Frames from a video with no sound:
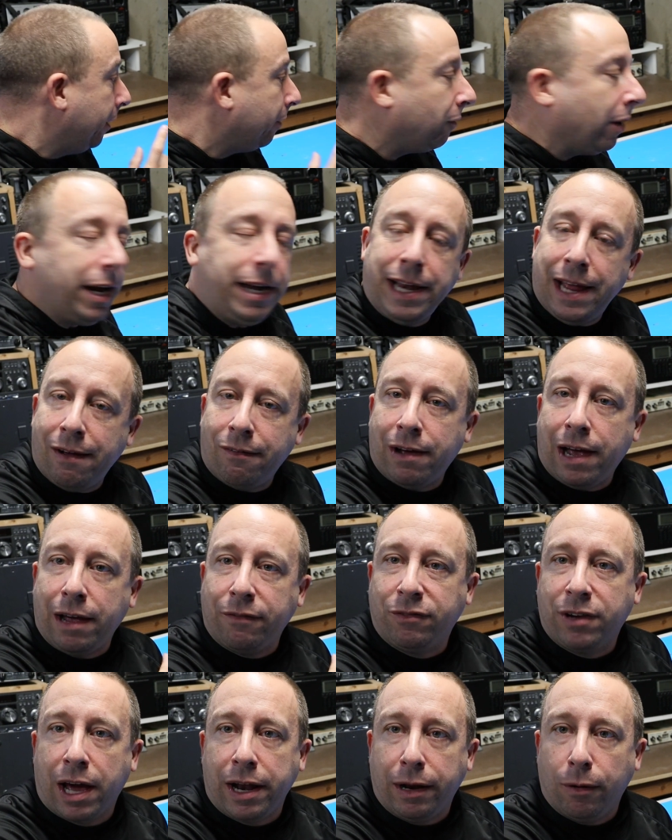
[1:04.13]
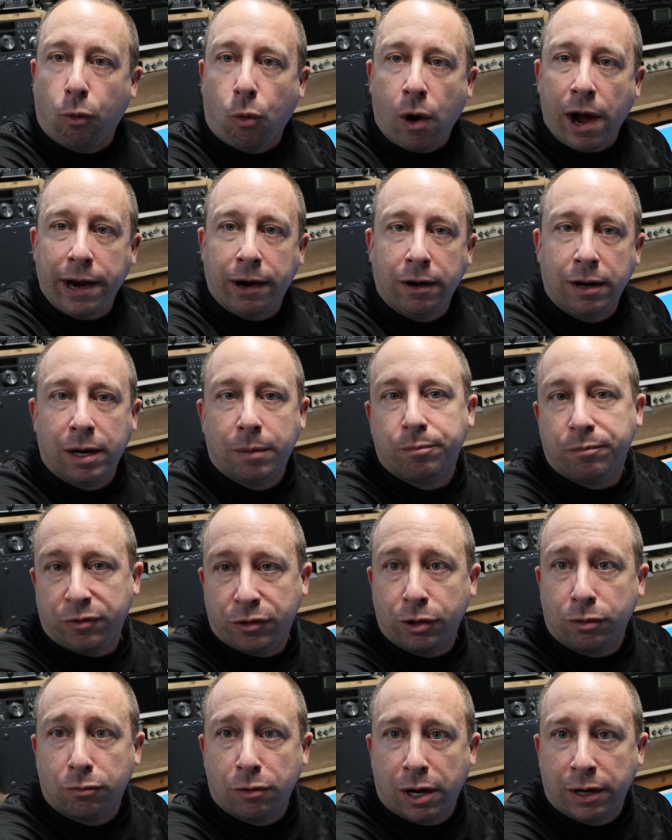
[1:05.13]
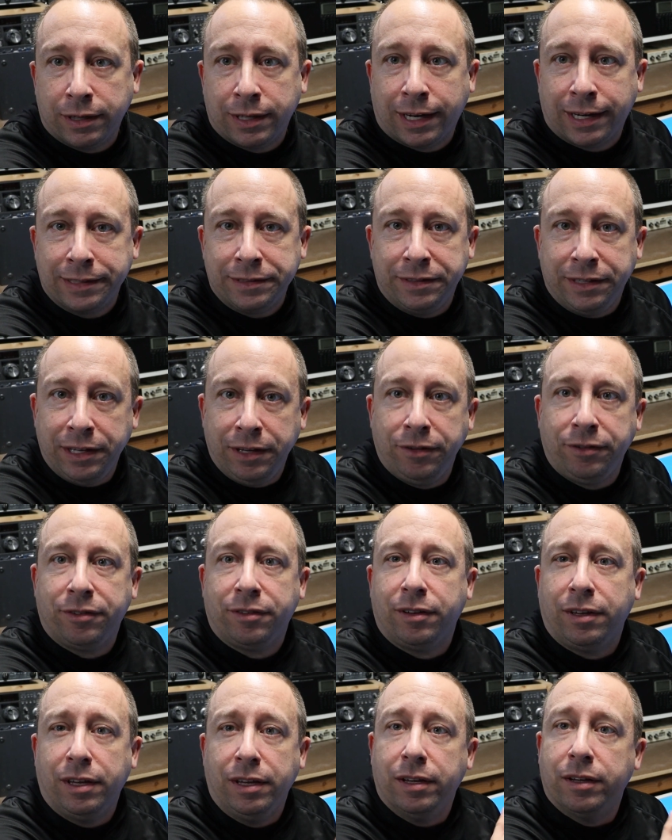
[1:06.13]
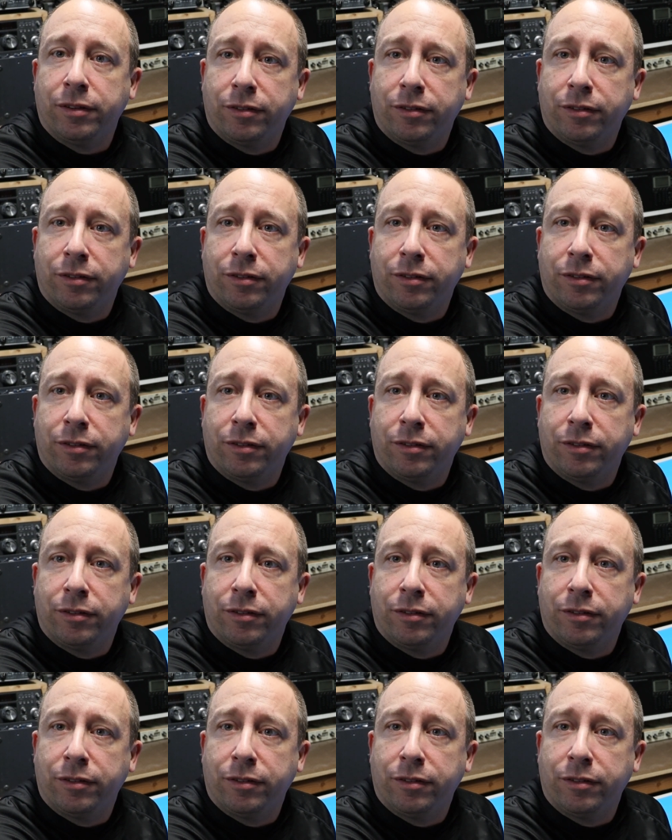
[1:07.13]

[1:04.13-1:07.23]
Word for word: Right now I've got it wired up to run on DC,